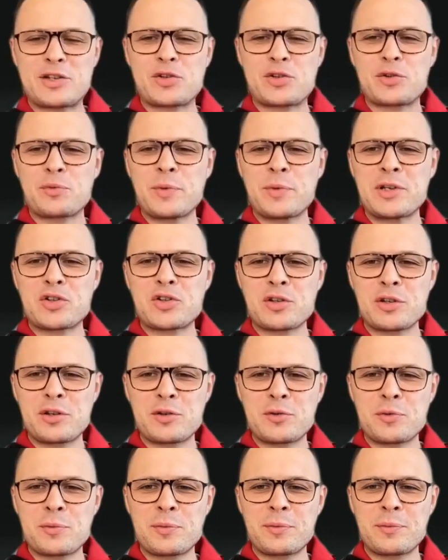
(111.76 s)
should mention
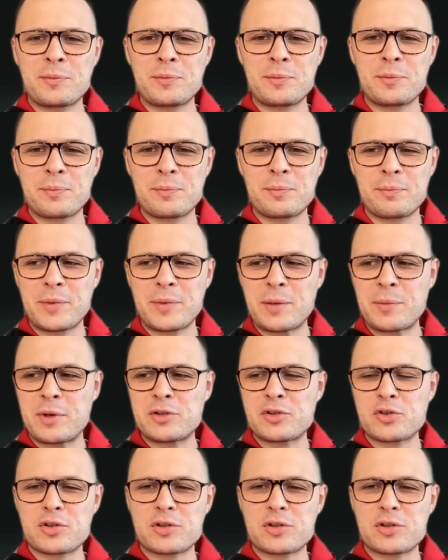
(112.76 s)
you maybe